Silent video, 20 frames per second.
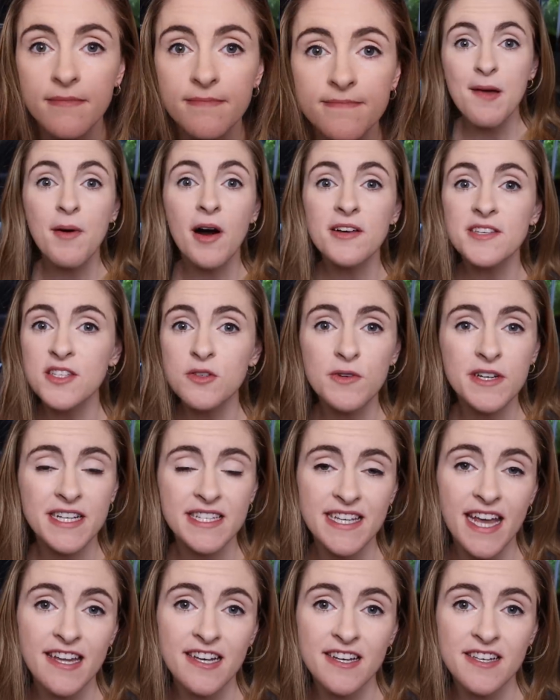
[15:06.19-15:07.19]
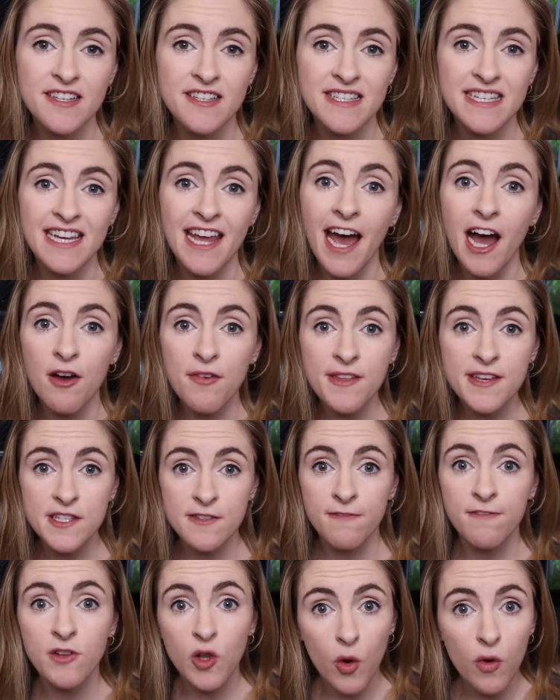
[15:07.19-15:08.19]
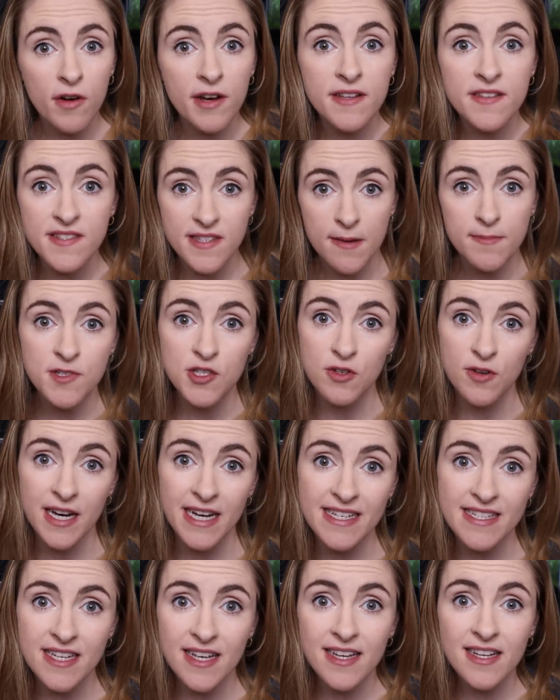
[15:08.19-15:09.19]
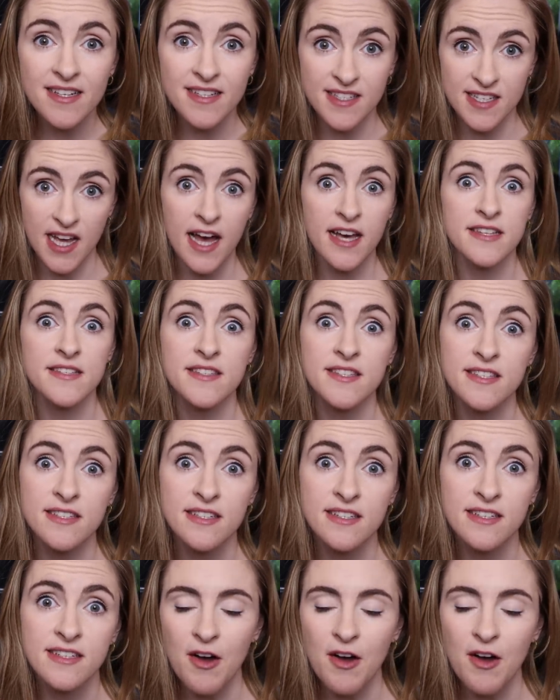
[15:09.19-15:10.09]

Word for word: I'm also excited to see how this florin substrate does.